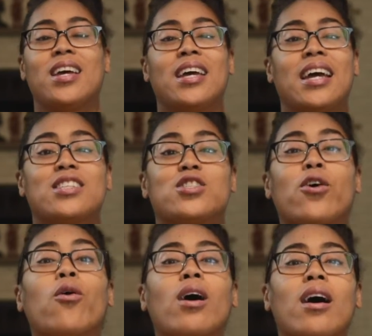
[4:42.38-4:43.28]
And
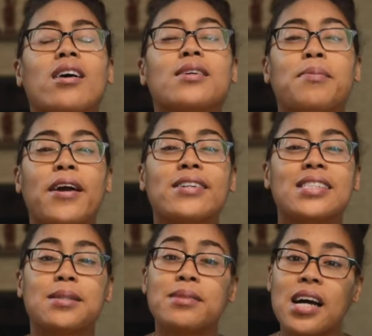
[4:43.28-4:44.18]
so parents,
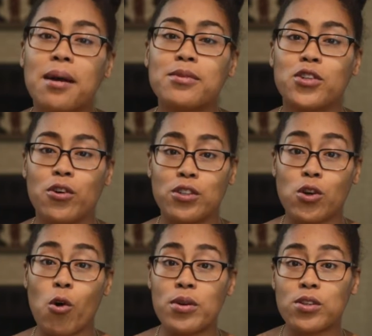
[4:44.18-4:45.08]
sometimes, it's
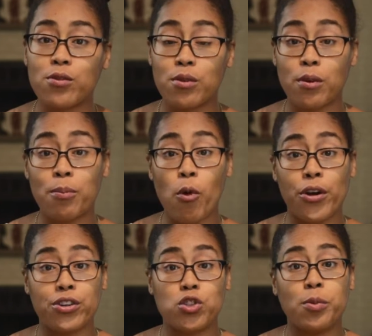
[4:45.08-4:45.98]
always
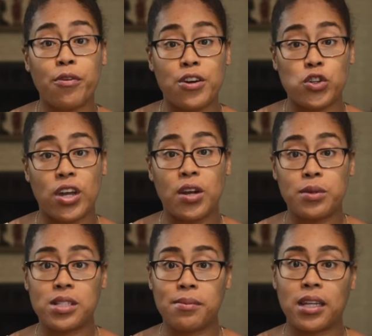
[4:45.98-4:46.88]
important to supervise your kid with
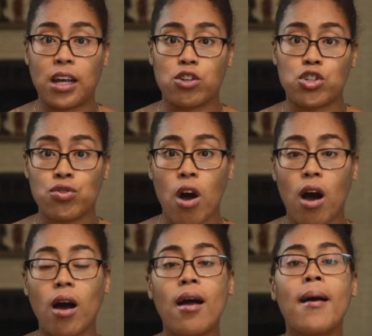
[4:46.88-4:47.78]
something like a
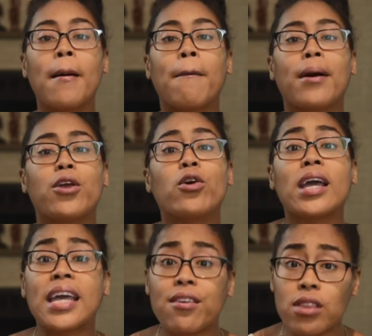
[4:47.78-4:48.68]
straw, but you can
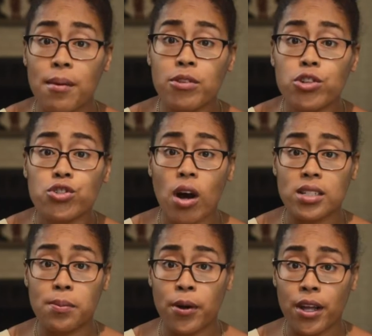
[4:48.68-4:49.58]
give them the straw to
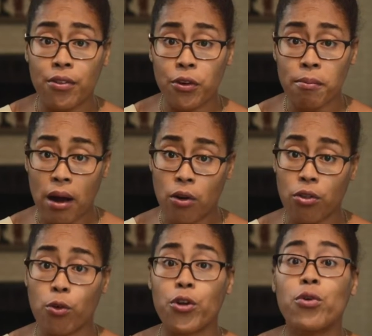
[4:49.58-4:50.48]
put in their mouth,
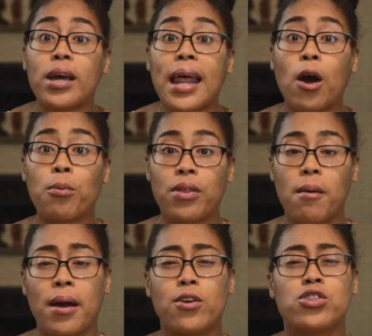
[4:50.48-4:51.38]
or you can help them.
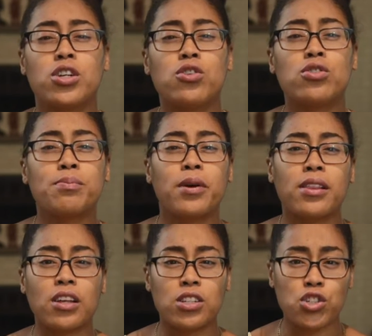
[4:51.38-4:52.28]
I usually put
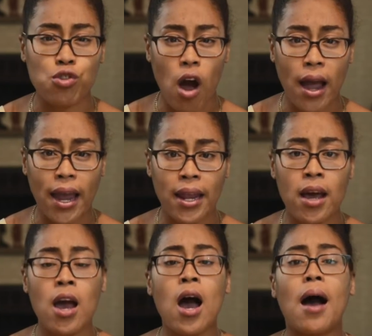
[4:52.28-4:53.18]
the straw in
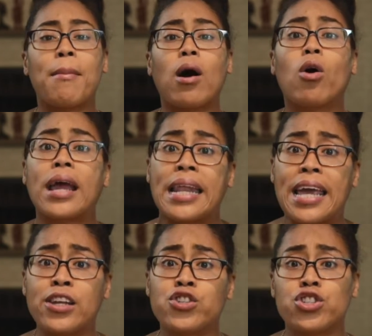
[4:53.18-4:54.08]
about
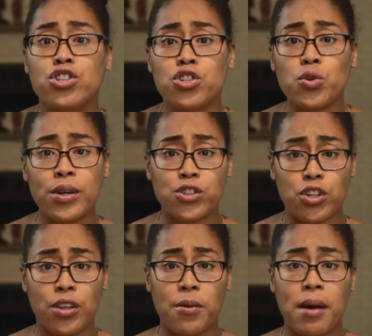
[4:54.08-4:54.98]
1 to 2 inches in
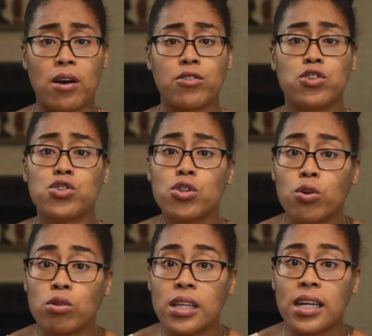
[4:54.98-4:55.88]
their mouth,
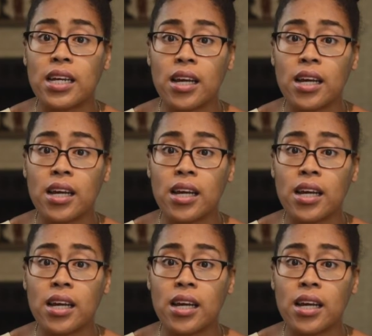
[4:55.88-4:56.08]
slowly